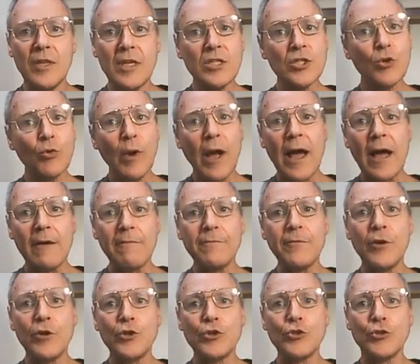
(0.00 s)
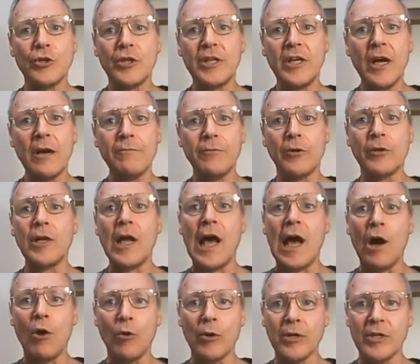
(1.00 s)
This graph should
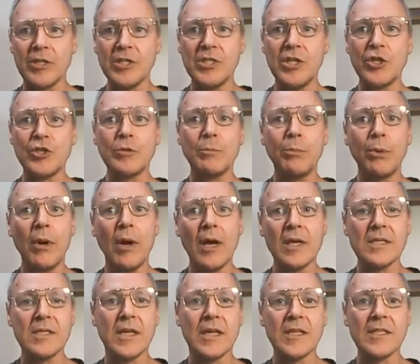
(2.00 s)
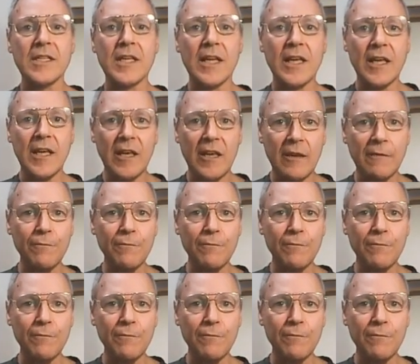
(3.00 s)
govern our decision process